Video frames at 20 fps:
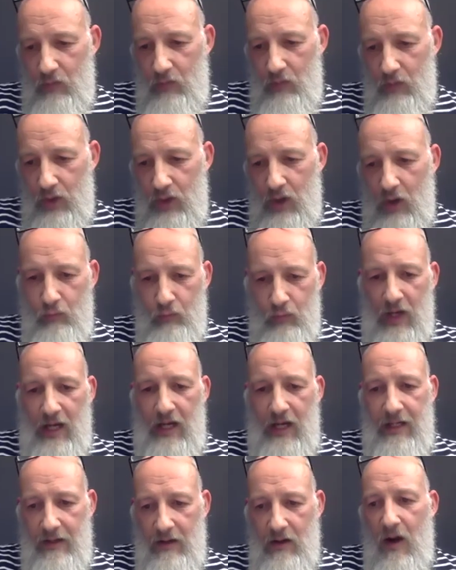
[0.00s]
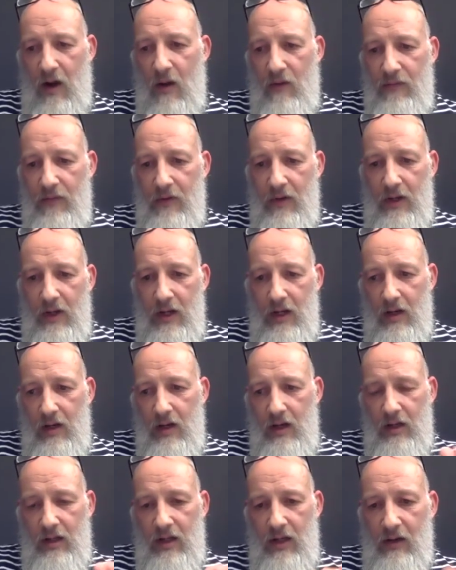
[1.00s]
you know, really love.
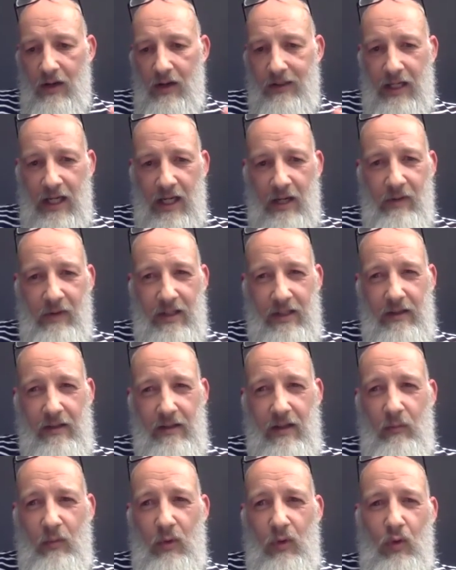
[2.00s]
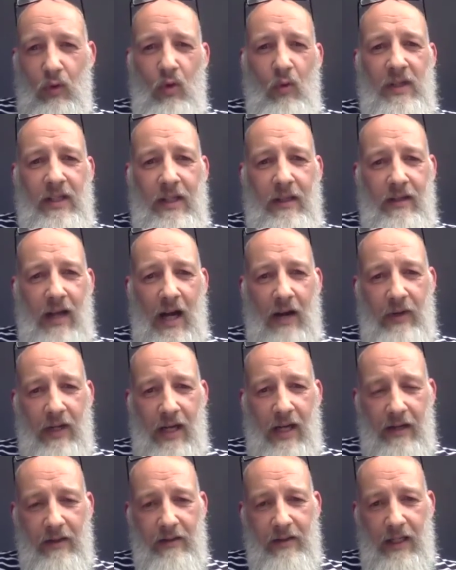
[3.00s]
And the idea is, is that we're always
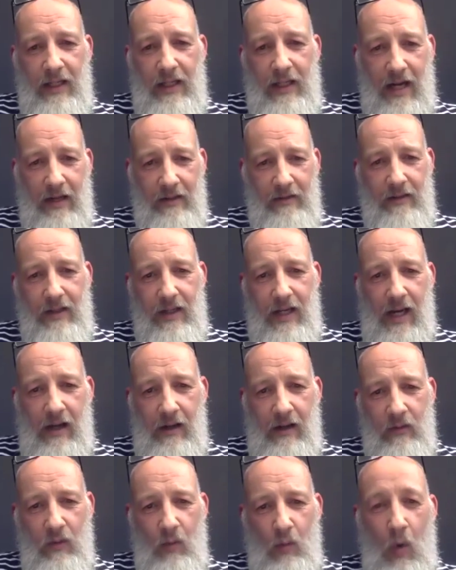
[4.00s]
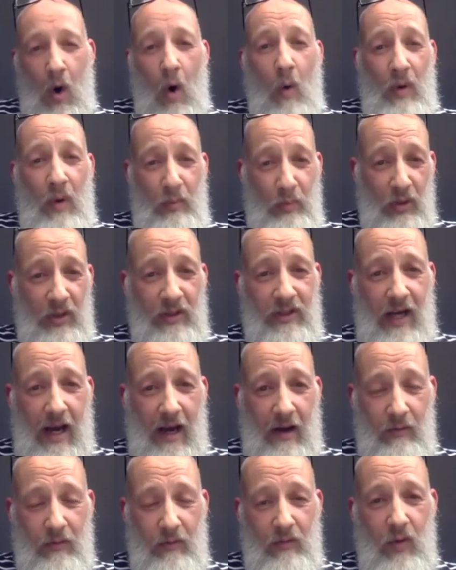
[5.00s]
interrogating and asking what we put
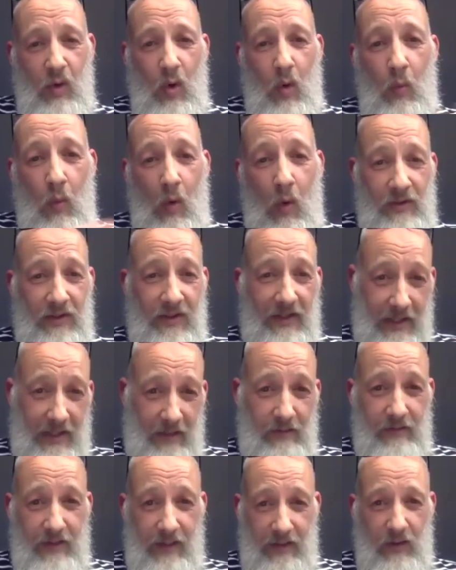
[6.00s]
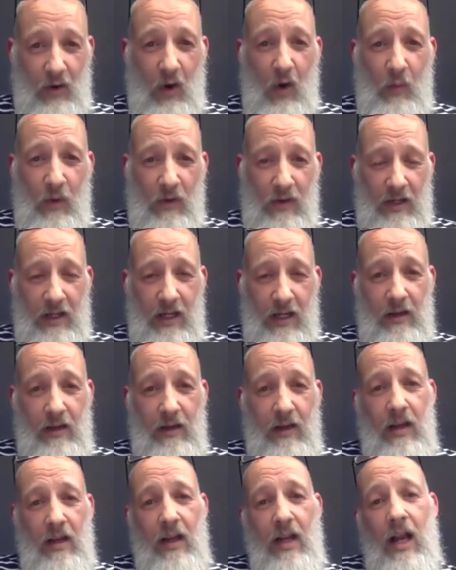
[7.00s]
out, what skills it's got within it,
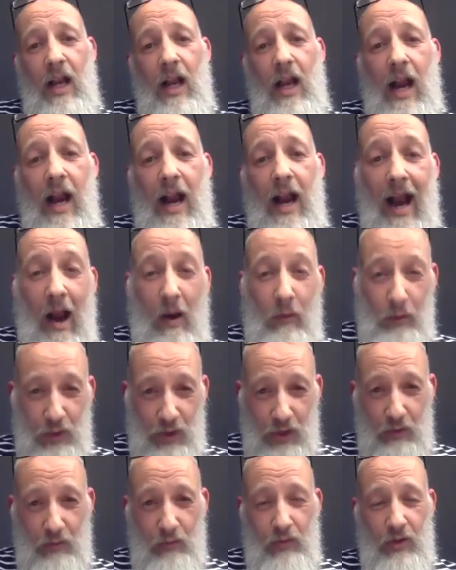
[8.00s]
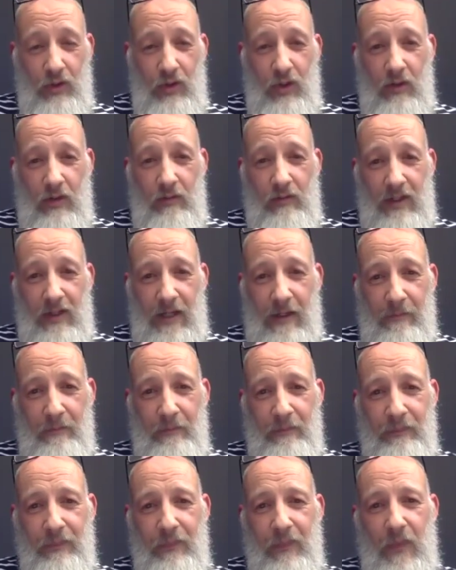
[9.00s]
how children use it,
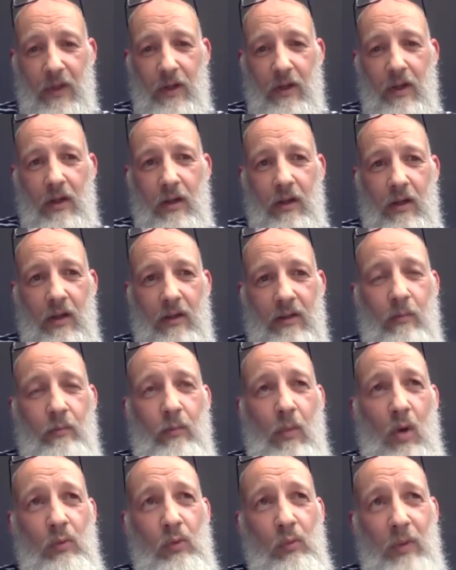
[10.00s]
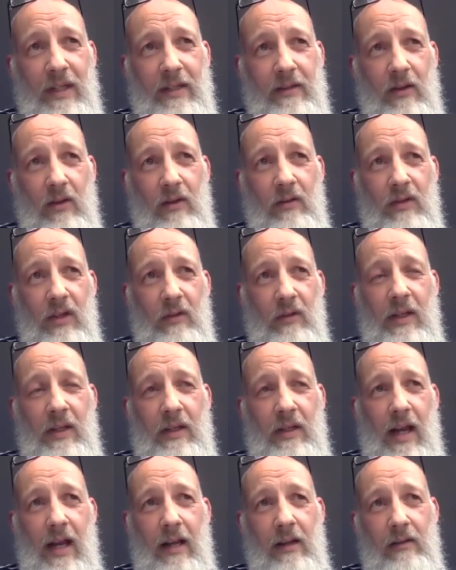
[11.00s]
yeah. Because the moment we start doing
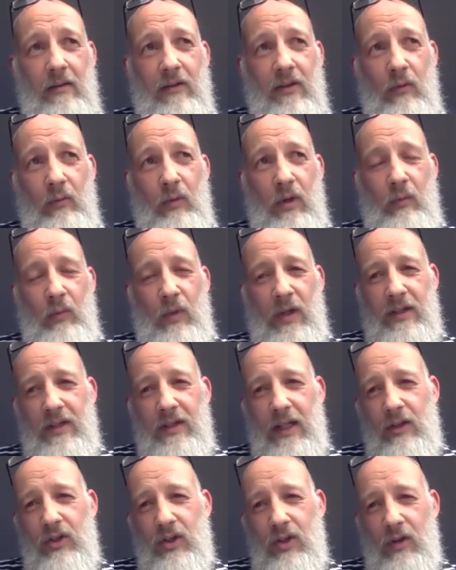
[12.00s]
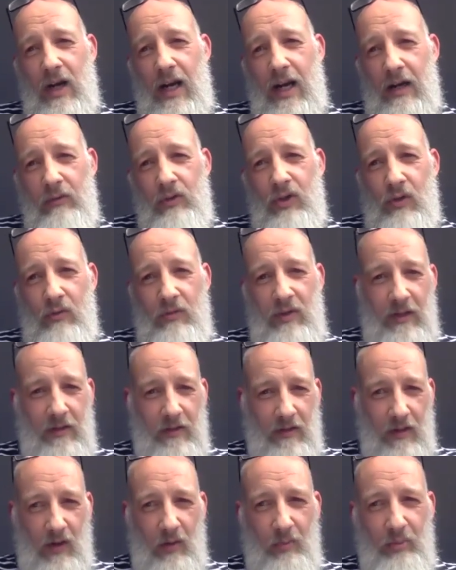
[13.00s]
that, so we, we see ch- how children
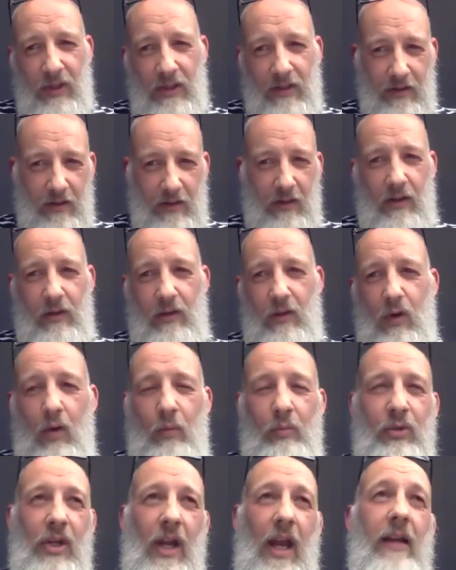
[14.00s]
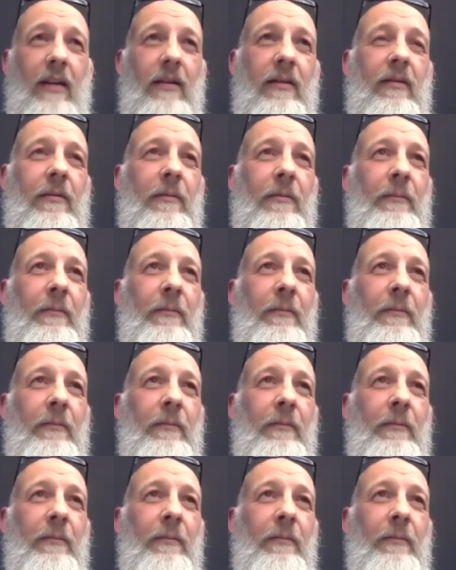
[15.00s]
interpret certain objects.